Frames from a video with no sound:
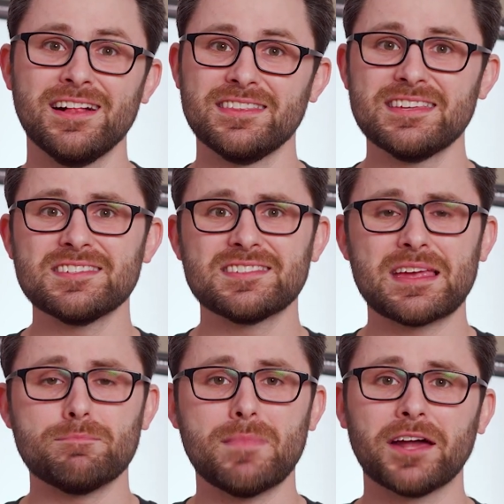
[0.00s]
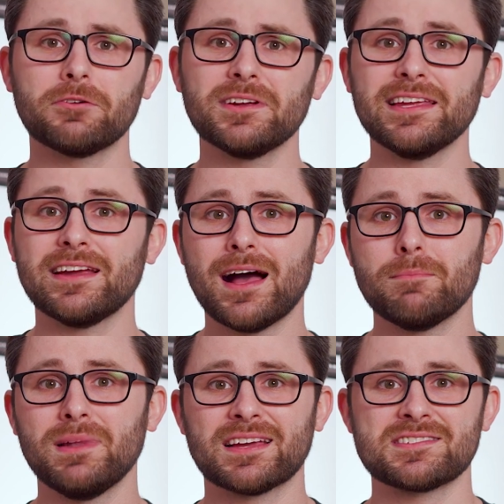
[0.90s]
This is a moderately
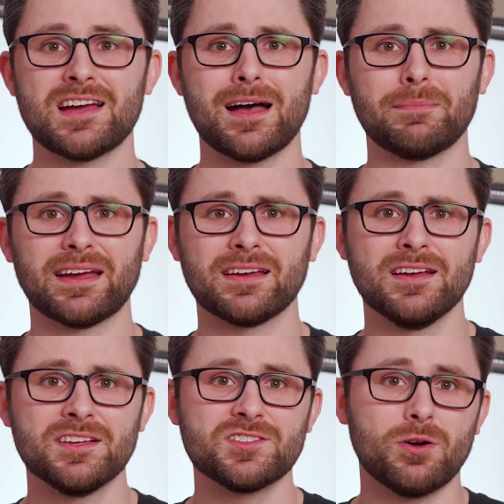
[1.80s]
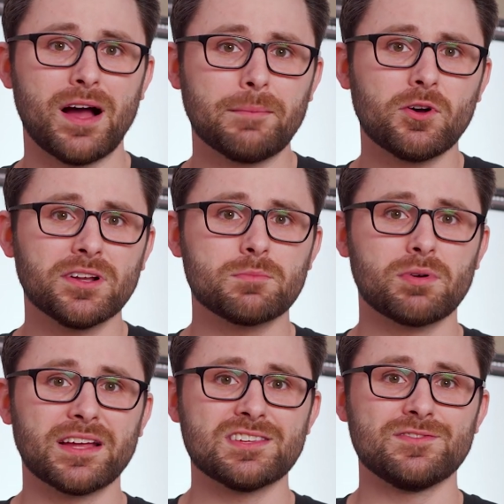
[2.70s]
complex topic, so I'm going to
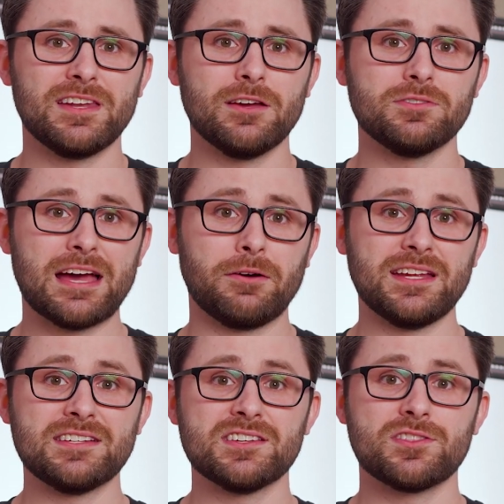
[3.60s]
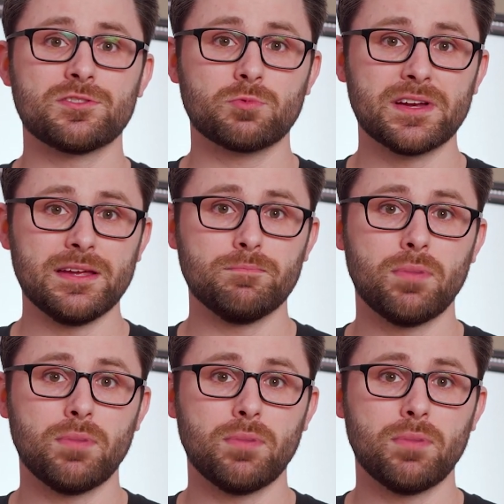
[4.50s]
break this video down into 3